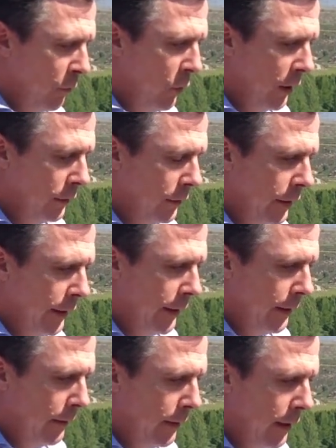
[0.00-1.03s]
Well,
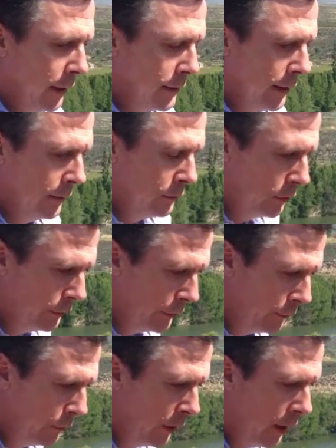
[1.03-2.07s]
as I told
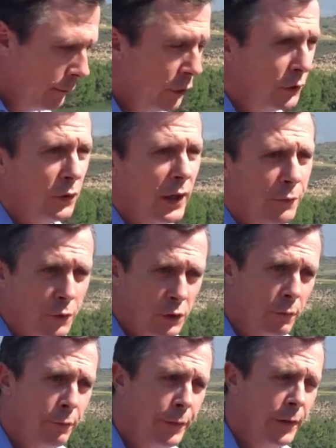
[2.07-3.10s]
you, I'm going to give you
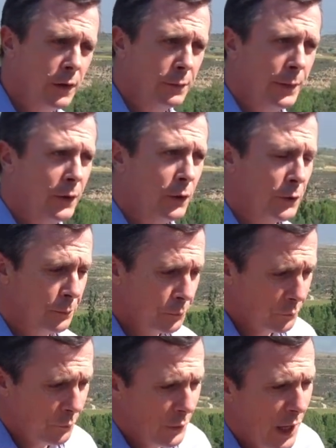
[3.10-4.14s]
some figures because
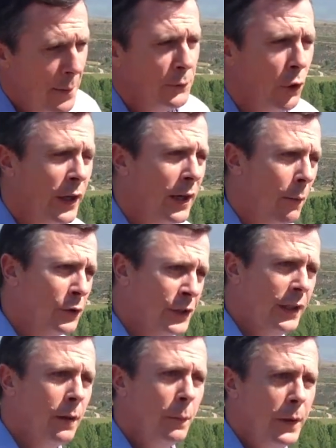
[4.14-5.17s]
I'm talking about
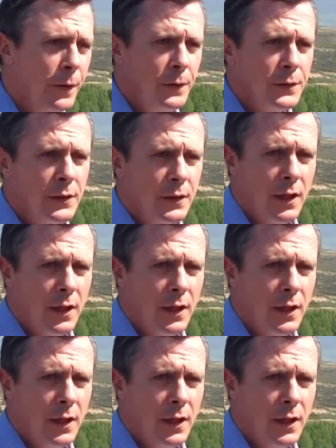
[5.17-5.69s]
single vineyards,